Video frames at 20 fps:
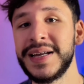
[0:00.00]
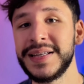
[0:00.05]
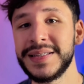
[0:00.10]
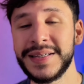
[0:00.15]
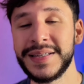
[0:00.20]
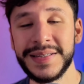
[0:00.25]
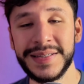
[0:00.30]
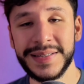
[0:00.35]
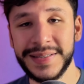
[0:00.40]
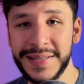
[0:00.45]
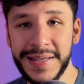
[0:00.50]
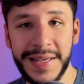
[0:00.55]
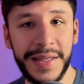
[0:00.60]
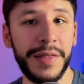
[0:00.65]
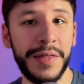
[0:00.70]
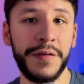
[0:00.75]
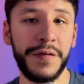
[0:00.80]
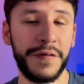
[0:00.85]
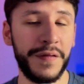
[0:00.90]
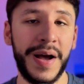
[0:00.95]
to see
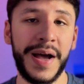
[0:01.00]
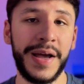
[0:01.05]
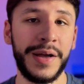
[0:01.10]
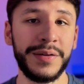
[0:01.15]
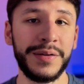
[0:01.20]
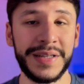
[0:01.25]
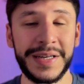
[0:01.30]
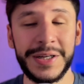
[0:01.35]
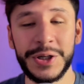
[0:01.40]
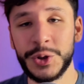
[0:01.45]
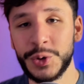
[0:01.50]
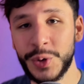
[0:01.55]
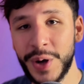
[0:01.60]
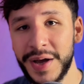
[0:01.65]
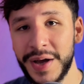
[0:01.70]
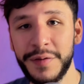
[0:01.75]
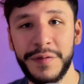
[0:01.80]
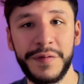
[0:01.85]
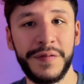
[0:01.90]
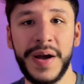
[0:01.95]
the files and try
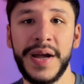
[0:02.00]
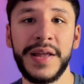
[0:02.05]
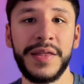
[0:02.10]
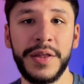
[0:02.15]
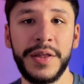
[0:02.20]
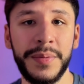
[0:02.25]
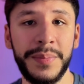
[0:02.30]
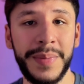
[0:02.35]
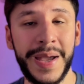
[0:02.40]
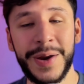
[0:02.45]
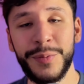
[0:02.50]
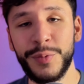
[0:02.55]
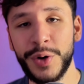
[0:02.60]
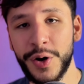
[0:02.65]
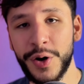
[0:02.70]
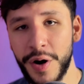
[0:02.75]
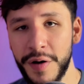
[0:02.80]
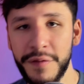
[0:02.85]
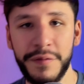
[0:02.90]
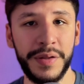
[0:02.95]
to find them and
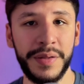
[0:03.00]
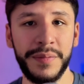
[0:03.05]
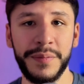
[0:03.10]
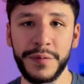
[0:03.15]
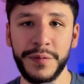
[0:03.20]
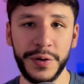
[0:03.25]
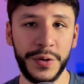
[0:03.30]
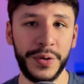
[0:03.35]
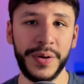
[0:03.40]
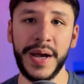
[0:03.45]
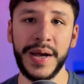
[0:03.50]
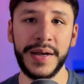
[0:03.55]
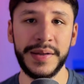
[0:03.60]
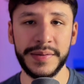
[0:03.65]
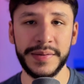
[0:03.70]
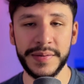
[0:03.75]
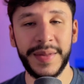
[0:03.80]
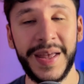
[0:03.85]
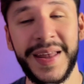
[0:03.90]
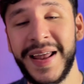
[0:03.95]
recover them for you
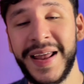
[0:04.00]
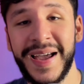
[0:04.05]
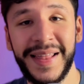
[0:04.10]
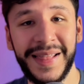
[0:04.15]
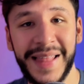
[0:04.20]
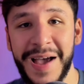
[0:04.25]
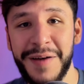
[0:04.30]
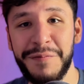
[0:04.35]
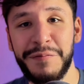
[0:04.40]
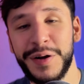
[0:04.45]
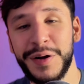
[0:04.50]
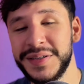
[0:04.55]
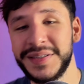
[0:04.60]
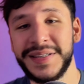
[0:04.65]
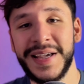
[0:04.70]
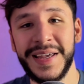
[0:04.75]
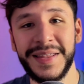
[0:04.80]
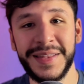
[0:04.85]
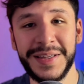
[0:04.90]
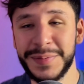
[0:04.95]
guys. And I laugh while
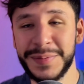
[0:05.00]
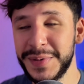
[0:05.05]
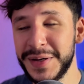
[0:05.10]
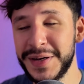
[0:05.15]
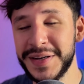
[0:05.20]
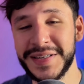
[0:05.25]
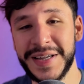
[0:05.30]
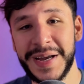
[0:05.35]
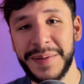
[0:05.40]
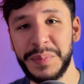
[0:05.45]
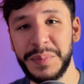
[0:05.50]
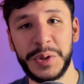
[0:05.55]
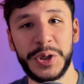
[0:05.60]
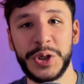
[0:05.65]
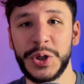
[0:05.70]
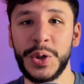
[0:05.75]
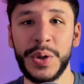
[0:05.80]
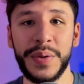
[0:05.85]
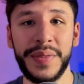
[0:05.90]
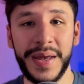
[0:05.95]
saying this because I'm
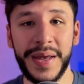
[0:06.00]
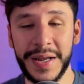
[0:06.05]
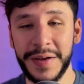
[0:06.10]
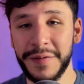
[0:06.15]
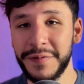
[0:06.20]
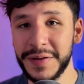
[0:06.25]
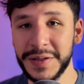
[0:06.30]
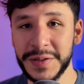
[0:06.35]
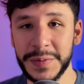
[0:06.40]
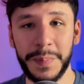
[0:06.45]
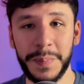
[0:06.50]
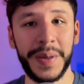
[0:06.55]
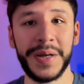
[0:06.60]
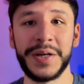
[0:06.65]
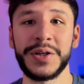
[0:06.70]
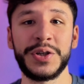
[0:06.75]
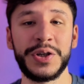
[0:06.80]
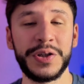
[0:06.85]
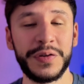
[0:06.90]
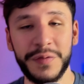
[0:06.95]
sure that if it's
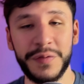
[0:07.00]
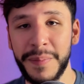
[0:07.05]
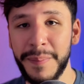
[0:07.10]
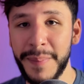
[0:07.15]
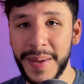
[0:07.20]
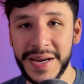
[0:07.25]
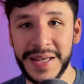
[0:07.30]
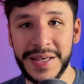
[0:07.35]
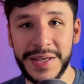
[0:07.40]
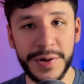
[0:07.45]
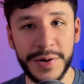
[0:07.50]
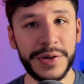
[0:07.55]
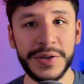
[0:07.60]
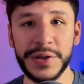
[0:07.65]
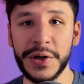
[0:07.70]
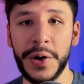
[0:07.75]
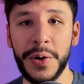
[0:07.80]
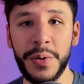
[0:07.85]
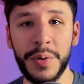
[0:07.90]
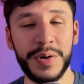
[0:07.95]
pictures from many years
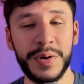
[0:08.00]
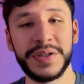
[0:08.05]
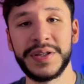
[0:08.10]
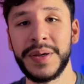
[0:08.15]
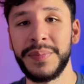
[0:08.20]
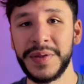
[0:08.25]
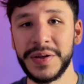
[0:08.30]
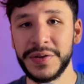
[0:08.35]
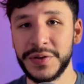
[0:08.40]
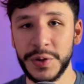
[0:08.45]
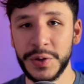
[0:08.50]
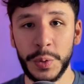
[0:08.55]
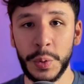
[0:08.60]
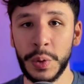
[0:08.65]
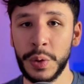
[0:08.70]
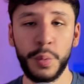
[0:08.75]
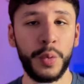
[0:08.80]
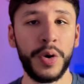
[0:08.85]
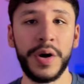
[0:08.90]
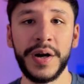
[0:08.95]
ago or something to do
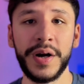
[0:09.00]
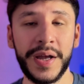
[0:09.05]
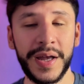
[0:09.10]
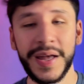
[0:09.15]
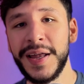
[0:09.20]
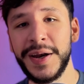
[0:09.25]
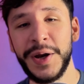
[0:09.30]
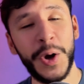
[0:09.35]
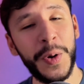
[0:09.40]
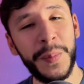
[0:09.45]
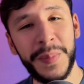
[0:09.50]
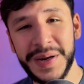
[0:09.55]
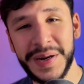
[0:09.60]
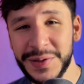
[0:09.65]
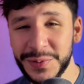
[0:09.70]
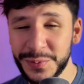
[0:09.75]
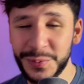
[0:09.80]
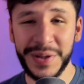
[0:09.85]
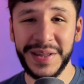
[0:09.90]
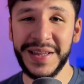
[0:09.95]
with work,
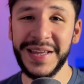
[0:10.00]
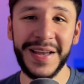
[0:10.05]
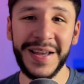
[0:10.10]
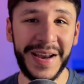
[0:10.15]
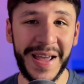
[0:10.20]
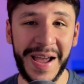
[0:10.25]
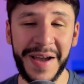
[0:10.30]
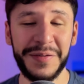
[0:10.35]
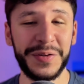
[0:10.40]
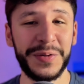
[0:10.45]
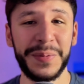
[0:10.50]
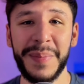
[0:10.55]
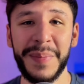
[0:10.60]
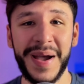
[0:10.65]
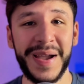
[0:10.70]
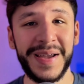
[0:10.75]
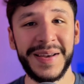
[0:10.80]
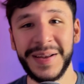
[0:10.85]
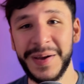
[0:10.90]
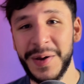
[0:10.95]
nobody's really gonna have to
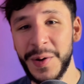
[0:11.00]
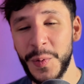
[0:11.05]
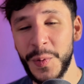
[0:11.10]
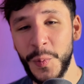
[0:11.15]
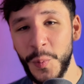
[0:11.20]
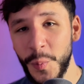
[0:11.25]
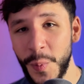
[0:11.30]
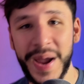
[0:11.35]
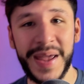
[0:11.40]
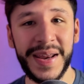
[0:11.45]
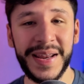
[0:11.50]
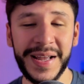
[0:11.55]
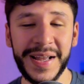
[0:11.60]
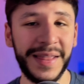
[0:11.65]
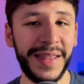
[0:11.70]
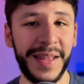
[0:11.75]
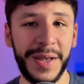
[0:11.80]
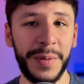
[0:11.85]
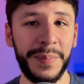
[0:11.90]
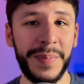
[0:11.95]
mind waiting a
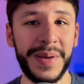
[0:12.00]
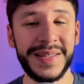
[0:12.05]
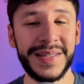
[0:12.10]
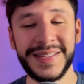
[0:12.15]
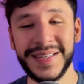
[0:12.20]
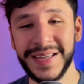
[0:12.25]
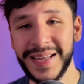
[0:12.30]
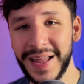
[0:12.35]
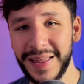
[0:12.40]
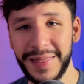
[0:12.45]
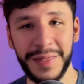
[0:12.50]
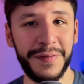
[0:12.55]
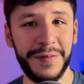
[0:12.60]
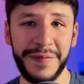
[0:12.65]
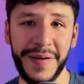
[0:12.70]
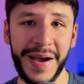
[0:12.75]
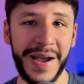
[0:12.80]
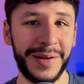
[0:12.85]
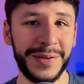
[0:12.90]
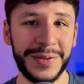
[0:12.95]
little bit to get the
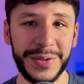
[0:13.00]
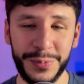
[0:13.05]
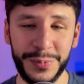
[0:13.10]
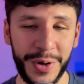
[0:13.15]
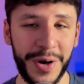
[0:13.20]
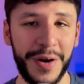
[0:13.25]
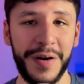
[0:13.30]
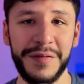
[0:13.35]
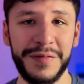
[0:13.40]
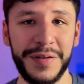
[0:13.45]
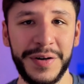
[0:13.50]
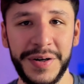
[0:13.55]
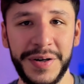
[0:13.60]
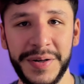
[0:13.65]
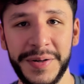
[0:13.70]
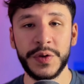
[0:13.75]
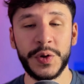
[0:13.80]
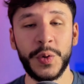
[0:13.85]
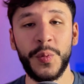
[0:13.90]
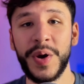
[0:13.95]
files recovered.
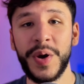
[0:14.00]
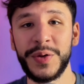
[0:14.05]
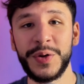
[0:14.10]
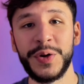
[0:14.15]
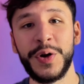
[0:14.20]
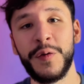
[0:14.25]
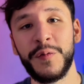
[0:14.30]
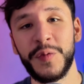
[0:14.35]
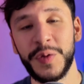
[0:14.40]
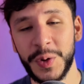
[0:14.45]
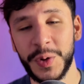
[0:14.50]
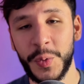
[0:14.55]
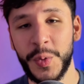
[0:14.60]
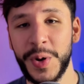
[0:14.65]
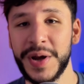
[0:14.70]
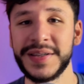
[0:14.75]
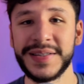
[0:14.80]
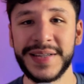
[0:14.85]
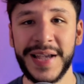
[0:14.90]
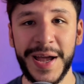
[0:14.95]
So whether you go for the
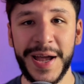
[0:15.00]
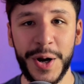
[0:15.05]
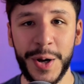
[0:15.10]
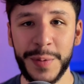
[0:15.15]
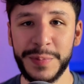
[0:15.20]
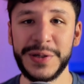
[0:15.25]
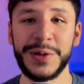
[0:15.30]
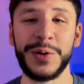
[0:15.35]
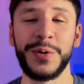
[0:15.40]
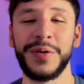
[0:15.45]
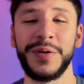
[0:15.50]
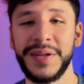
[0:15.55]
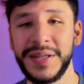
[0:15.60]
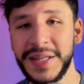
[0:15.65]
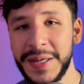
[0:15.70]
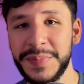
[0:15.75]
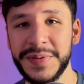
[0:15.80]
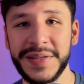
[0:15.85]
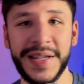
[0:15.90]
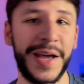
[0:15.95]
quick scan option or the
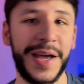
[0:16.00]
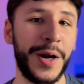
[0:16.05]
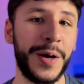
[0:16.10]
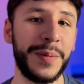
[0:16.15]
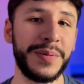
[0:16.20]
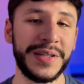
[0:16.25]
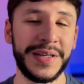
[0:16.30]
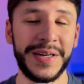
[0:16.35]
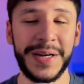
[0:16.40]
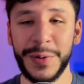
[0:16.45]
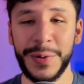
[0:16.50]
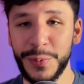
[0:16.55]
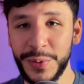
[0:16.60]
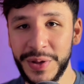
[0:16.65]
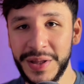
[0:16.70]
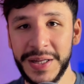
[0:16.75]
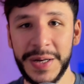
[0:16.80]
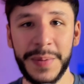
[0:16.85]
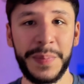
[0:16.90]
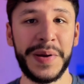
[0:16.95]
deep scan option, it
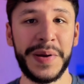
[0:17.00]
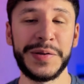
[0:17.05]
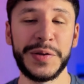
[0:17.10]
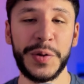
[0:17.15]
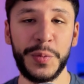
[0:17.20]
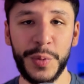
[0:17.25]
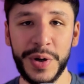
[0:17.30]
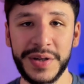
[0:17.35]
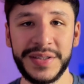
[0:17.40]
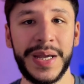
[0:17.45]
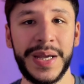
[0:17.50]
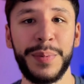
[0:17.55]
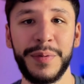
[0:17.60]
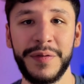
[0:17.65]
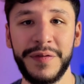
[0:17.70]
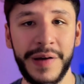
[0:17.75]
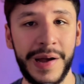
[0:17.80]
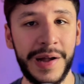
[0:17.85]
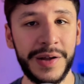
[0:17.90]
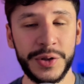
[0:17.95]
really depends on what type of
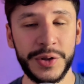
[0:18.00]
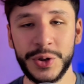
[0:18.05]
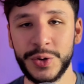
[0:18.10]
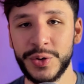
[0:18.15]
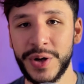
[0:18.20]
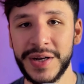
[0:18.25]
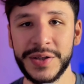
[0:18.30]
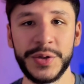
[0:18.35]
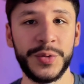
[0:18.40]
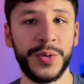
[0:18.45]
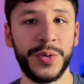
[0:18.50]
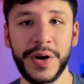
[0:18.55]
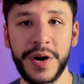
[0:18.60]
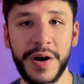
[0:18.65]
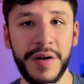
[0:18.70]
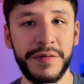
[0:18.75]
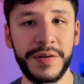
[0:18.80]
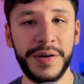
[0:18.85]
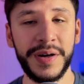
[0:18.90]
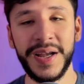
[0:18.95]
files you're trying to
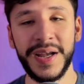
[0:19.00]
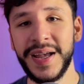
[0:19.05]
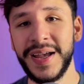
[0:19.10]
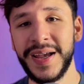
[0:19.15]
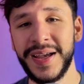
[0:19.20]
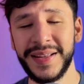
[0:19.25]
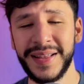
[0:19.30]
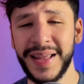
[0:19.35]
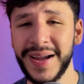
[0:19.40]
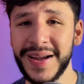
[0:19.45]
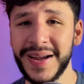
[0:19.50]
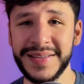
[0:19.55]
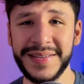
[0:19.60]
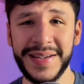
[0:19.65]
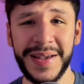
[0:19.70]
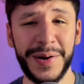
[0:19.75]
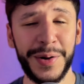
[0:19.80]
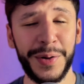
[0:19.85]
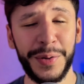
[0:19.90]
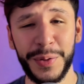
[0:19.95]
recover. And like I
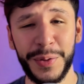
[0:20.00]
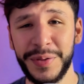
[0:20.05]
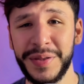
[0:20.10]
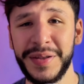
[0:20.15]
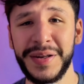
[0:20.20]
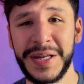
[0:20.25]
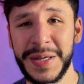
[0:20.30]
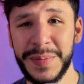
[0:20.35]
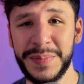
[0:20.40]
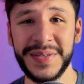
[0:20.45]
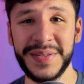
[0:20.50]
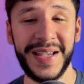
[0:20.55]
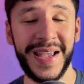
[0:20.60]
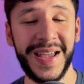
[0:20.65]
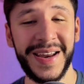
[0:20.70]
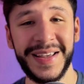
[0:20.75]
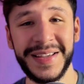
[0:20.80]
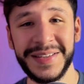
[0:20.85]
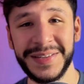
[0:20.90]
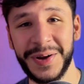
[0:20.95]
said, although the deep
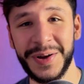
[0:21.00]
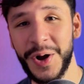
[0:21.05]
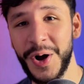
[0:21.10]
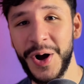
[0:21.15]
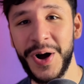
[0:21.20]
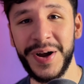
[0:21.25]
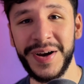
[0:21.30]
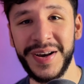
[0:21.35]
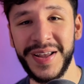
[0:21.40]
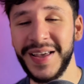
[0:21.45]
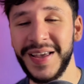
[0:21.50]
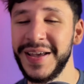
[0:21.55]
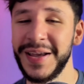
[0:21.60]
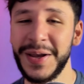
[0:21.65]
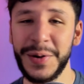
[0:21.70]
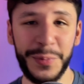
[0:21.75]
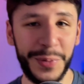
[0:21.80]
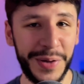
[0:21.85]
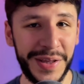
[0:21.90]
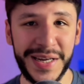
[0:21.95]
scan is a con,
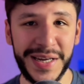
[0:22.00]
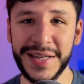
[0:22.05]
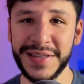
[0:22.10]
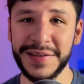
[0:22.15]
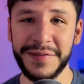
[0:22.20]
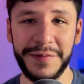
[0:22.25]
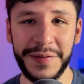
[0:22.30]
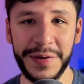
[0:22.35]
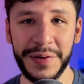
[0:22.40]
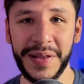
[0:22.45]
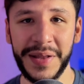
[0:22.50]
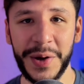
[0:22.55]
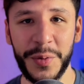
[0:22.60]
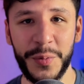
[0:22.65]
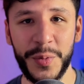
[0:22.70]
it really doesn't feel like